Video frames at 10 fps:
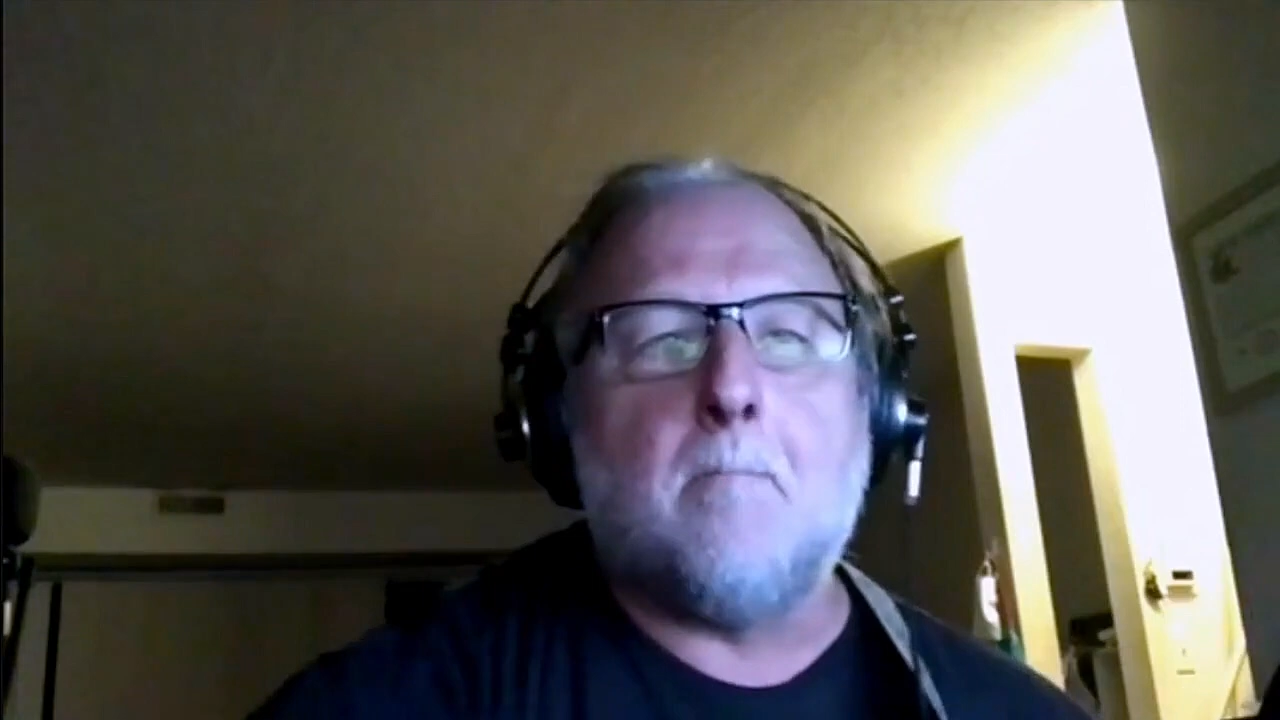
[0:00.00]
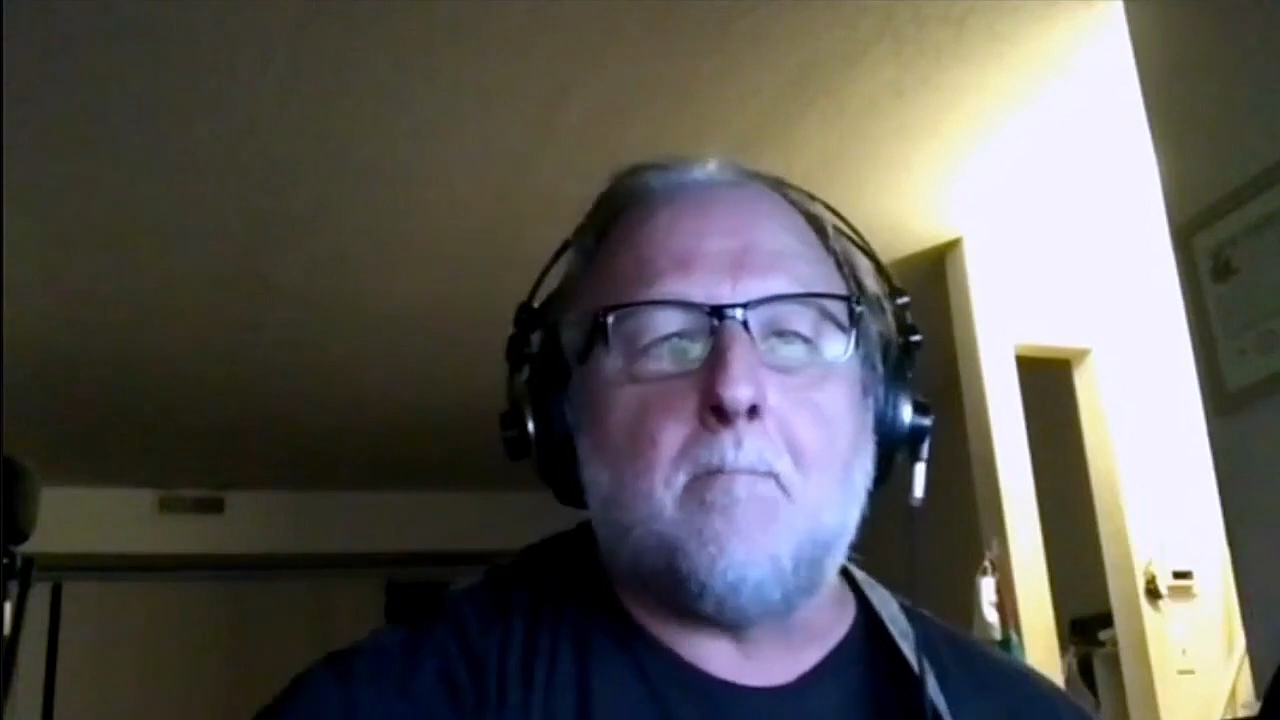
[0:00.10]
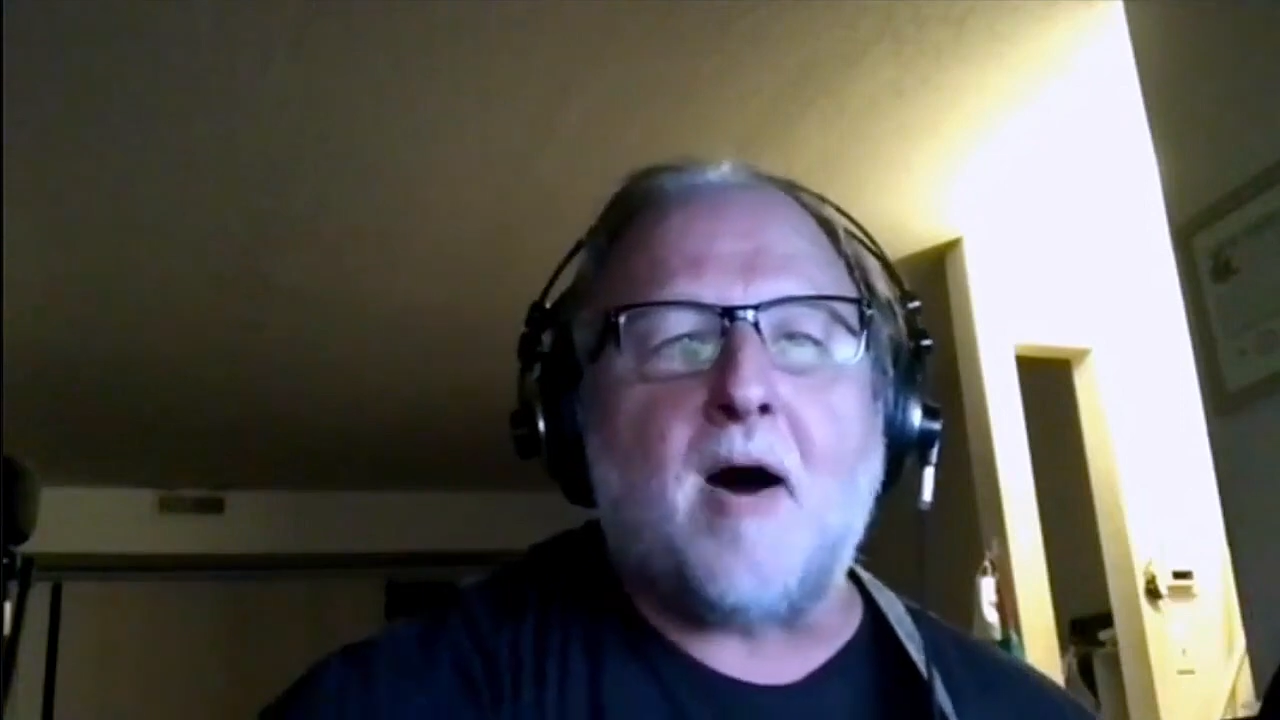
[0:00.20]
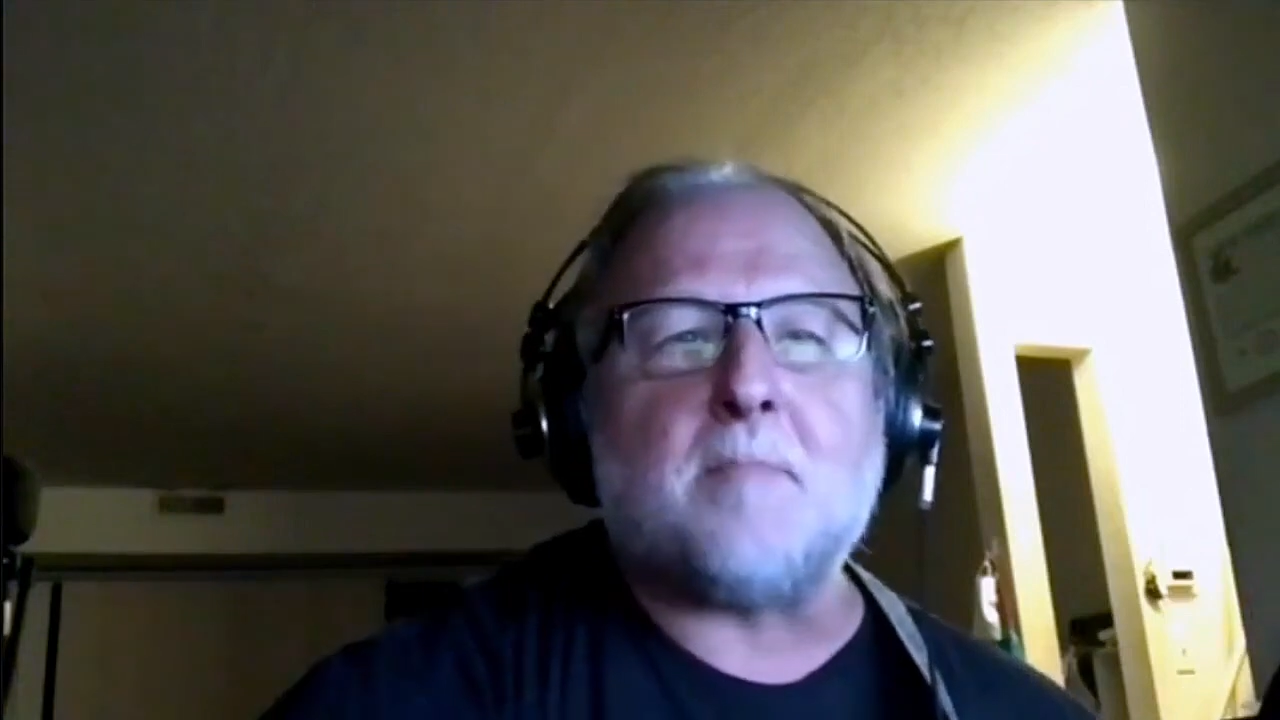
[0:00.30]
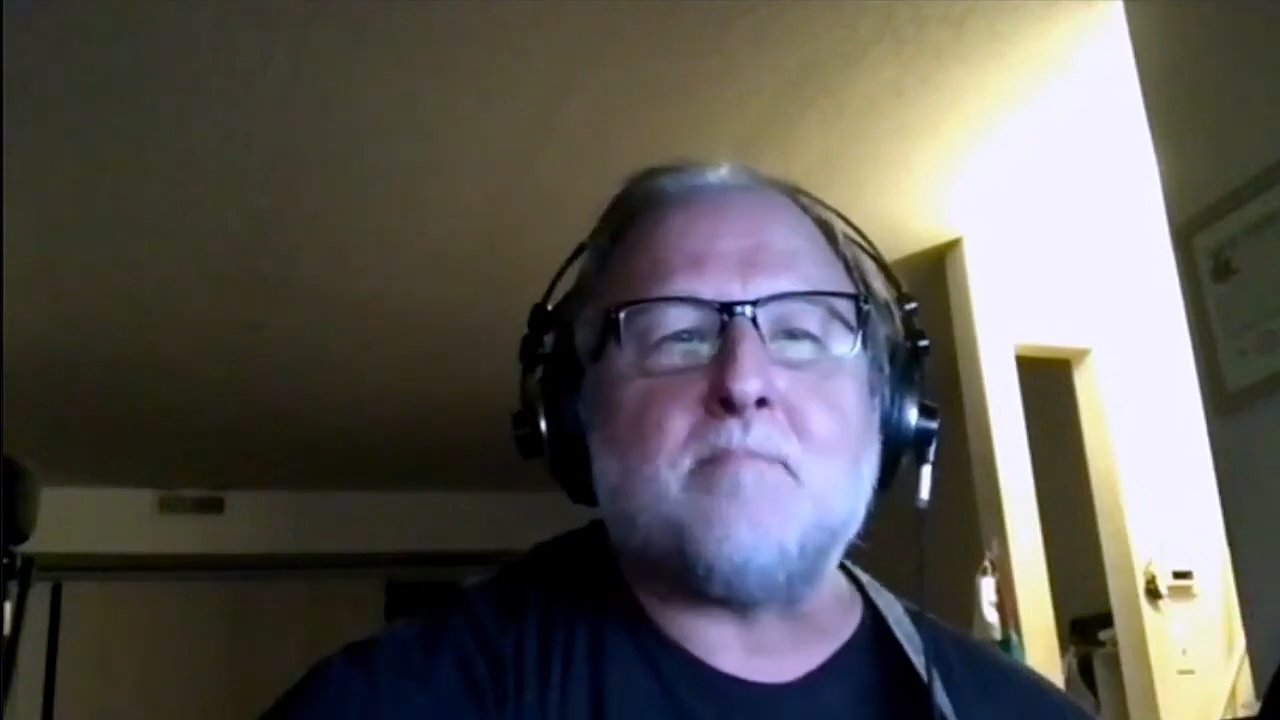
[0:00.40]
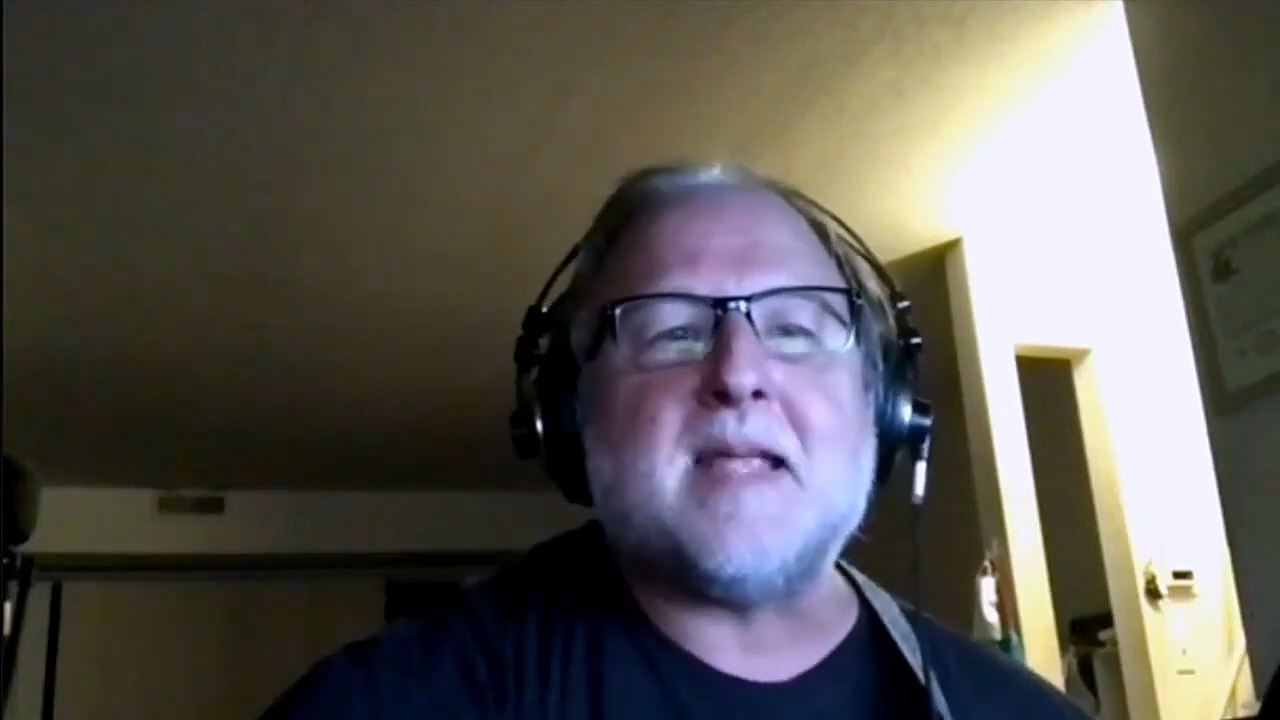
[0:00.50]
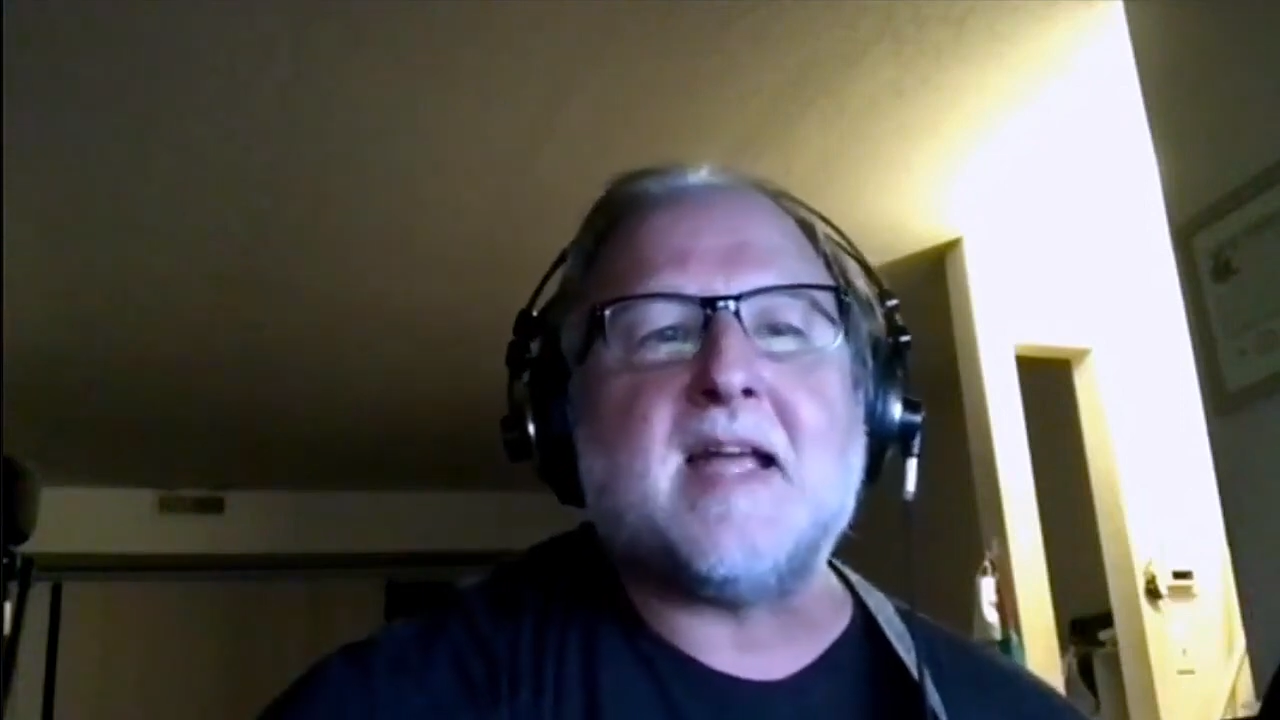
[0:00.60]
bought me